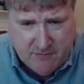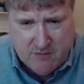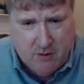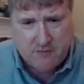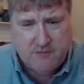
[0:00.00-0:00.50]

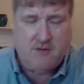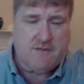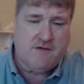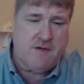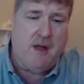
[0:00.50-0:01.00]
total
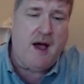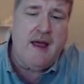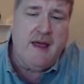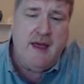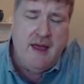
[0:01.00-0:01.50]
silver
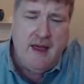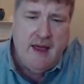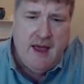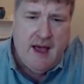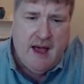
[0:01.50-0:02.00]
supply?
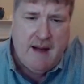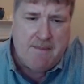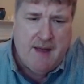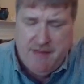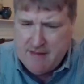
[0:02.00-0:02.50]

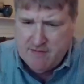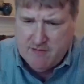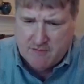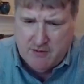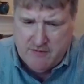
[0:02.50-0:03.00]
I think the
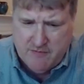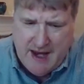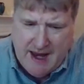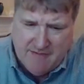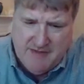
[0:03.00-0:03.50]
silver industry
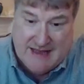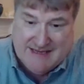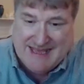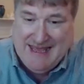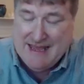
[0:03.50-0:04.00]
has that
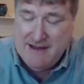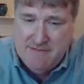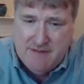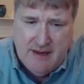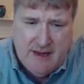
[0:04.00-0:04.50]
to
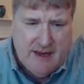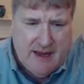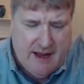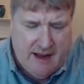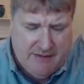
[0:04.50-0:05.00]
give.
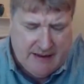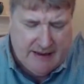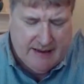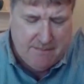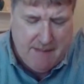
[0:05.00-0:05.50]
I think
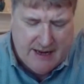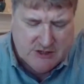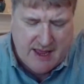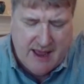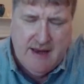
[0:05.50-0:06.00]
it can
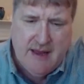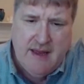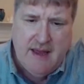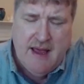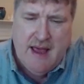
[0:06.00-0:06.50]
manage that,
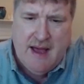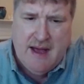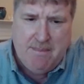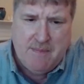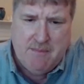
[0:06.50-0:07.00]

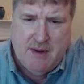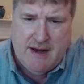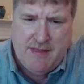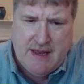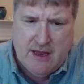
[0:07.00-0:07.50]

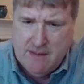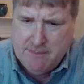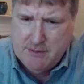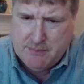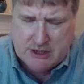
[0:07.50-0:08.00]
but I think it
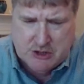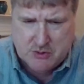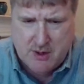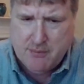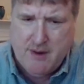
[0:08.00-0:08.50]
could put
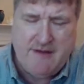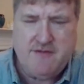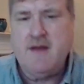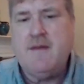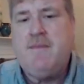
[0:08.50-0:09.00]
pressure on
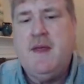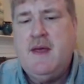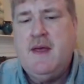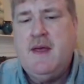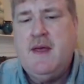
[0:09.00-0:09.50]
pricing
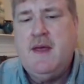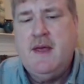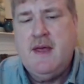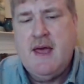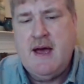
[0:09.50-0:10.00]

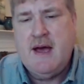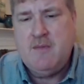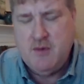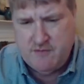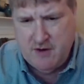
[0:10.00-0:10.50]

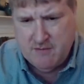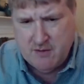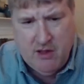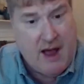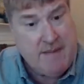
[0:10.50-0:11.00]
with silver
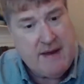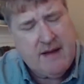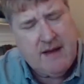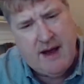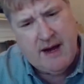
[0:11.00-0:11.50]

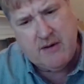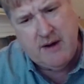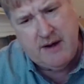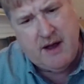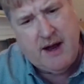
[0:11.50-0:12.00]
climbing higher
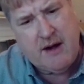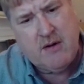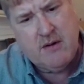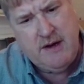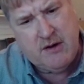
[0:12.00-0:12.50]
and
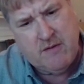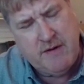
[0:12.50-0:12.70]
higher year over